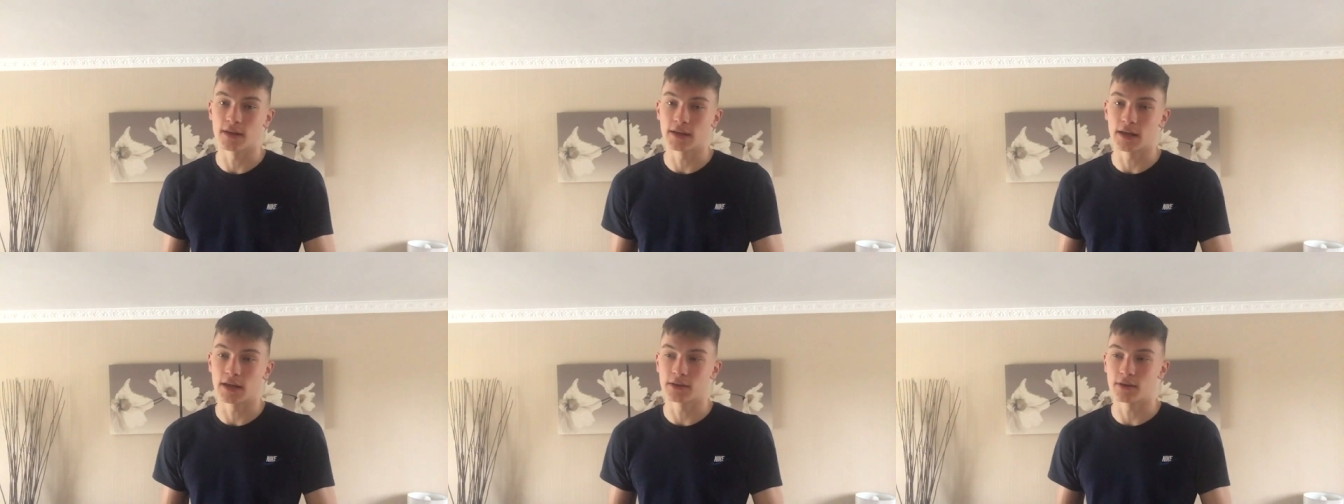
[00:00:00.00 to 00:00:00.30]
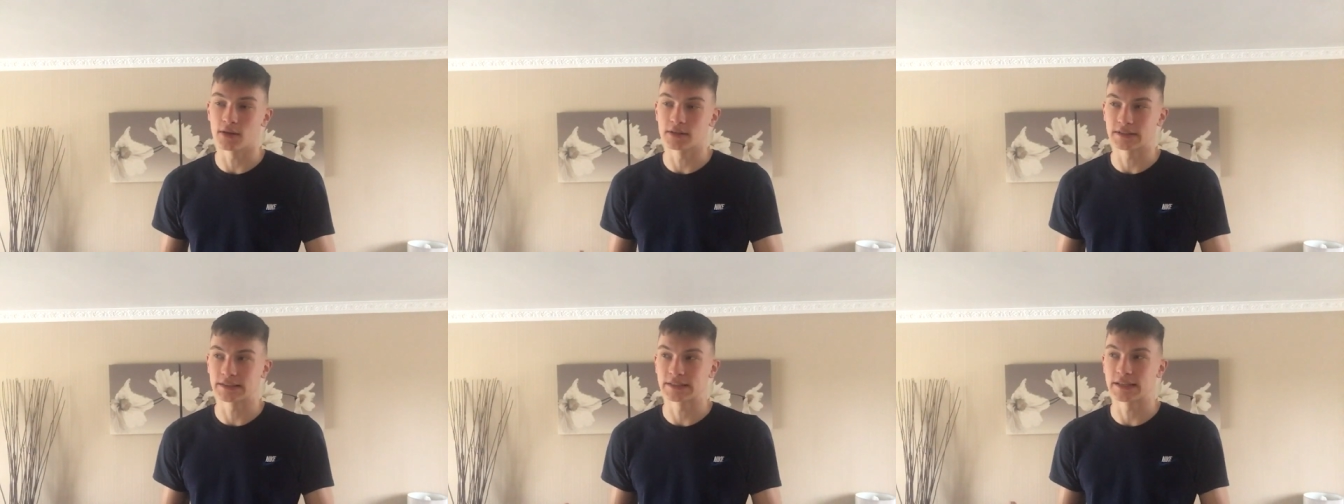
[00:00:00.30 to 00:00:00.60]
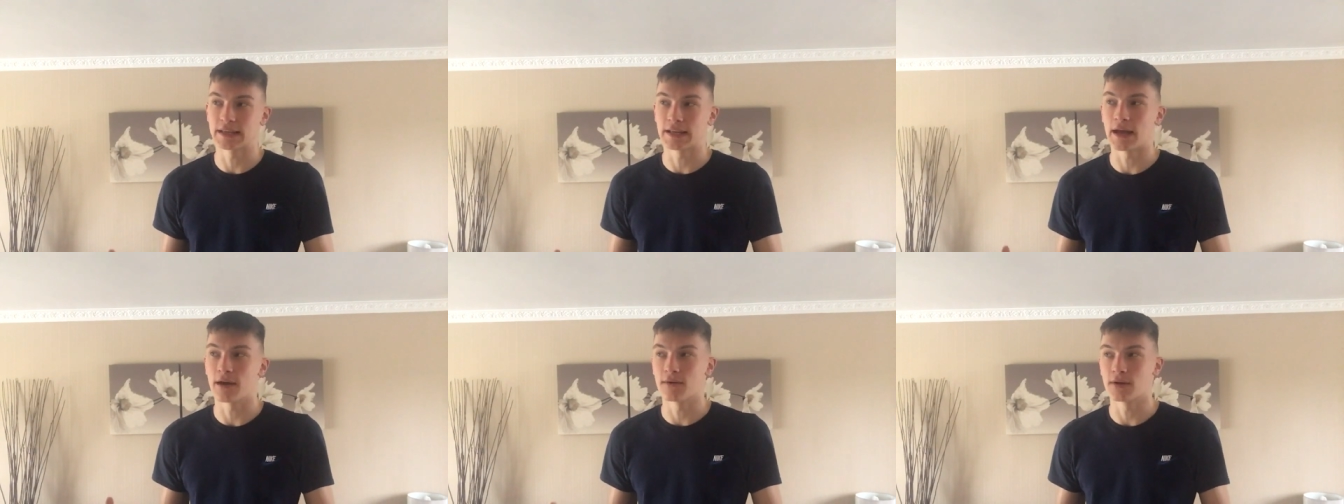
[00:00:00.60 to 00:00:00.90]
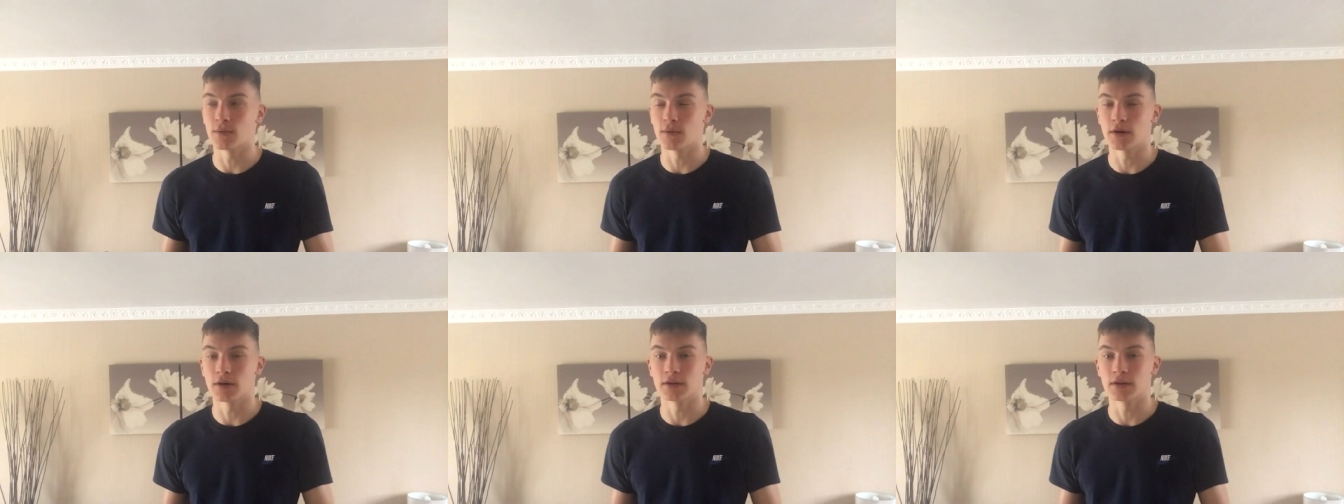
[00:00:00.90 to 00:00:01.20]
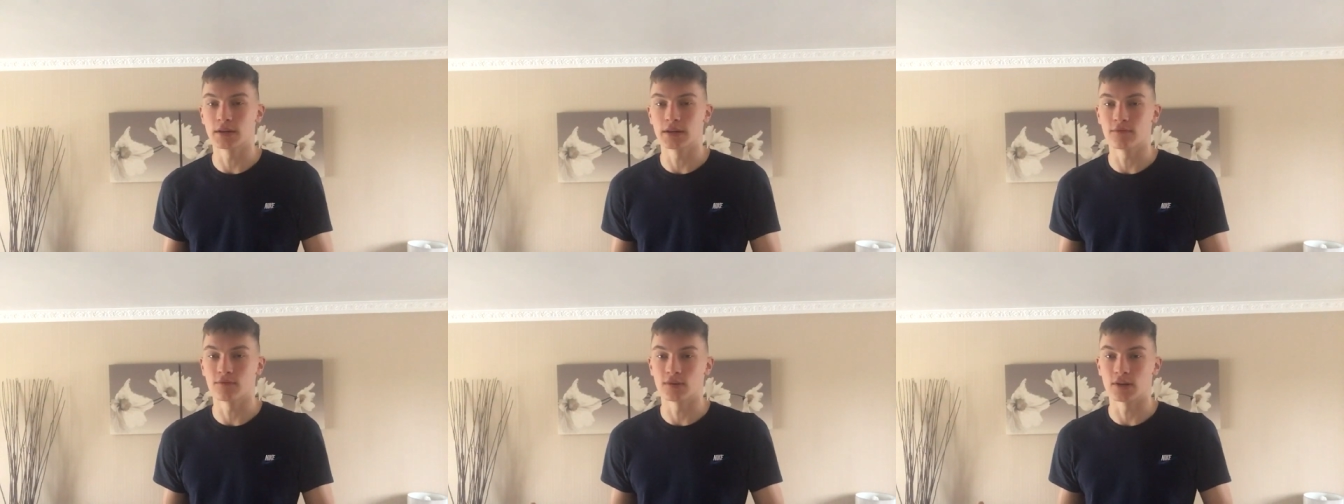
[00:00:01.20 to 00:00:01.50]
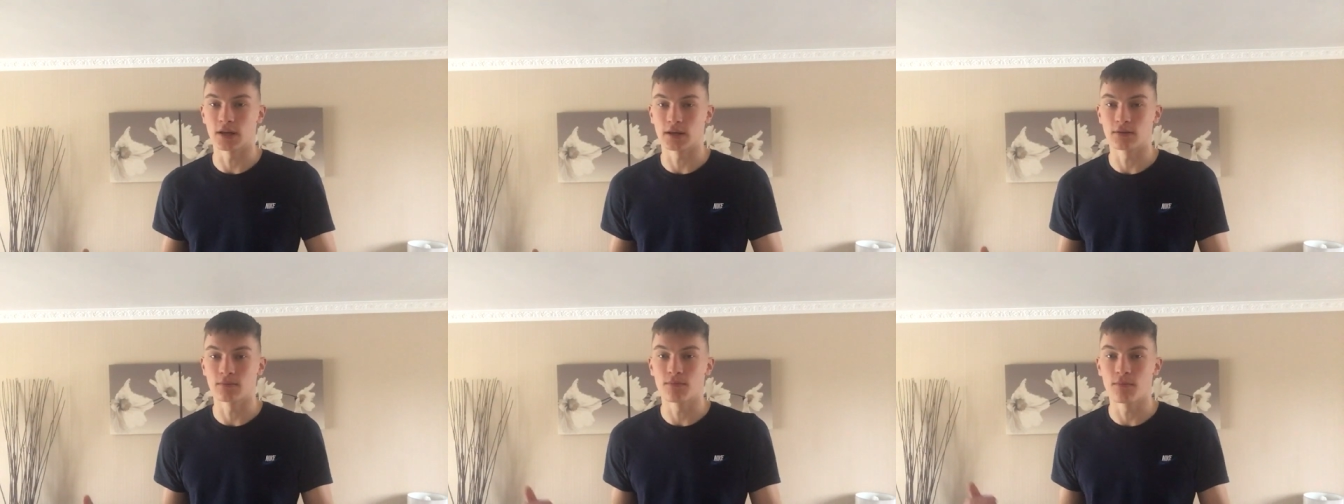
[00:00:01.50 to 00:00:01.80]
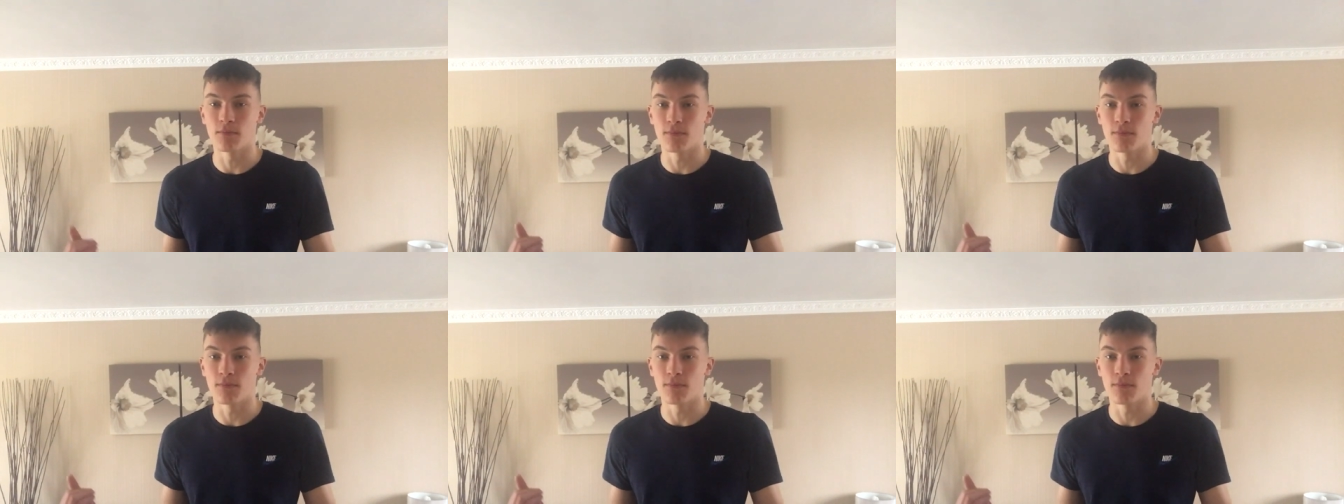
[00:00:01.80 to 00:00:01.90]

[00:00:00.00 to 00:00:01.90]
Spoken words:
Like, I don't understand how anyone could even like